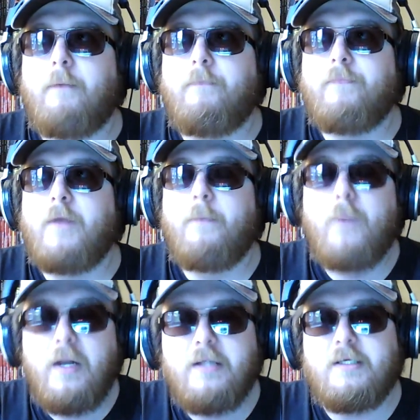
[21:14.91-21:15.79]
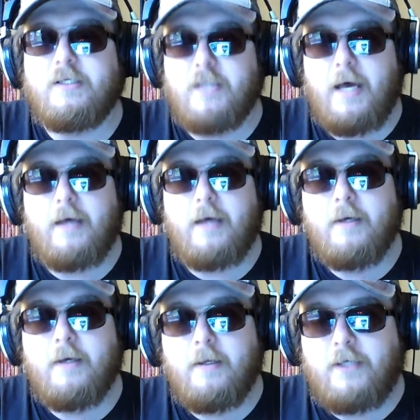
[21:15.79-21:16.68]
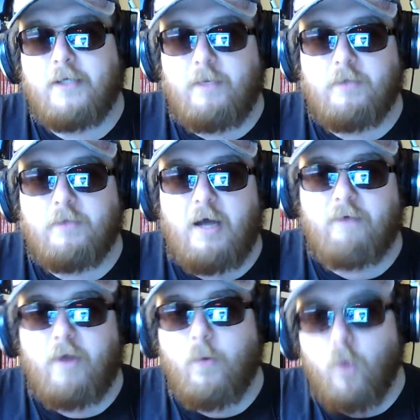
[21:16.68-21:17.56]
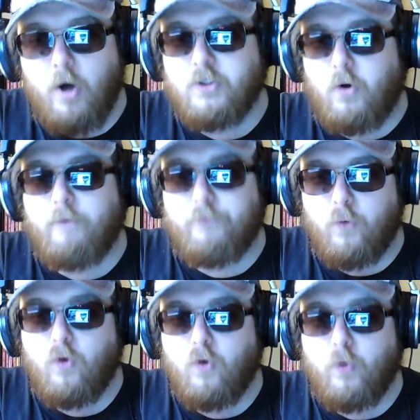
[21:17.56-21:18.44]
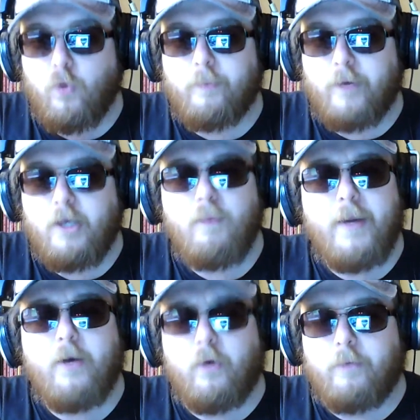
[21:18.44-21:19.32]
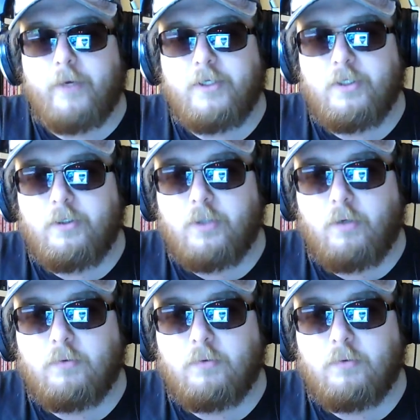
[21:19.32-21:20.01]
ability set they seem to have like worked on for Quantum Break. You played Quantum Break, didn't you, Joel?